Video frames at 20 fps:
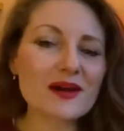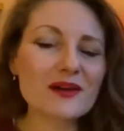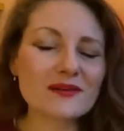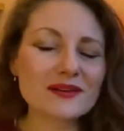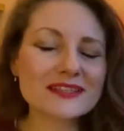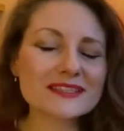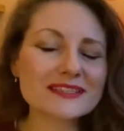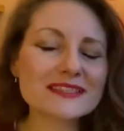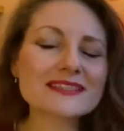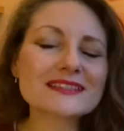
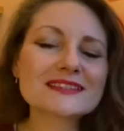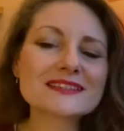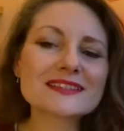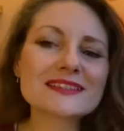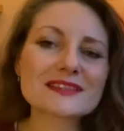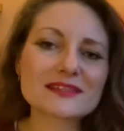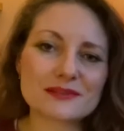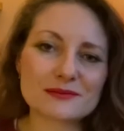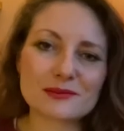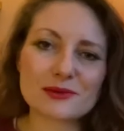which is
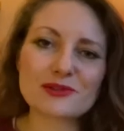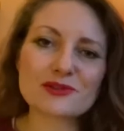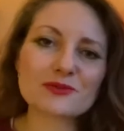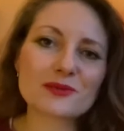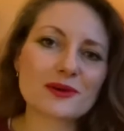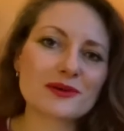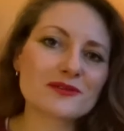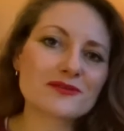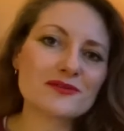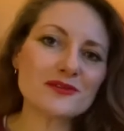the most
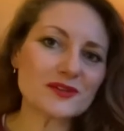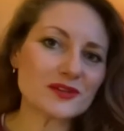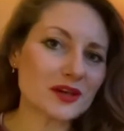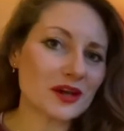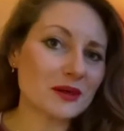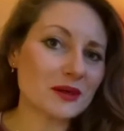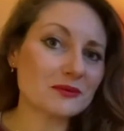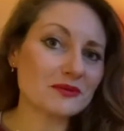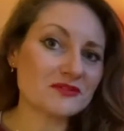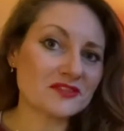wonderful
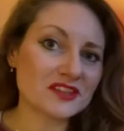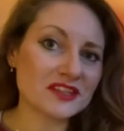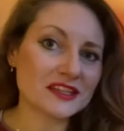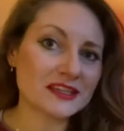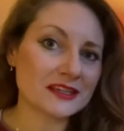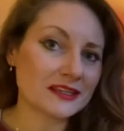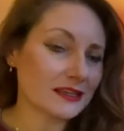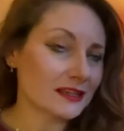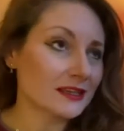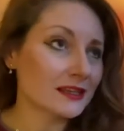time of the
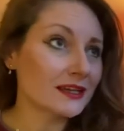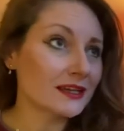year.